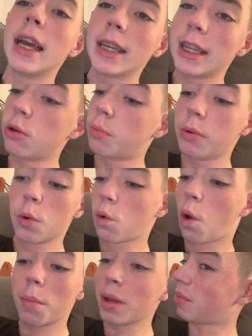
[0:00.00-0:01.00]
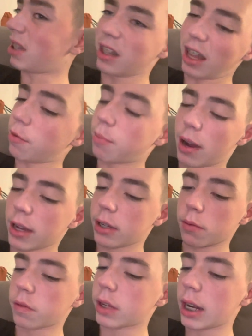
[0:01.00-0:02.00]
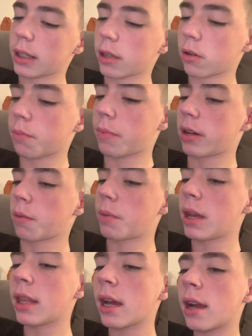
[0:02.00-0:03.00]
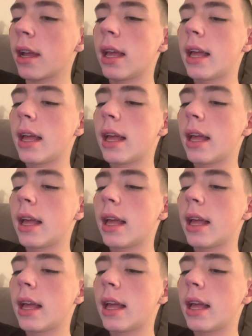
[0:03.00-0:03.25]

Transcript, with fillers: he will not be playing left back with Gretel and Bernabei there.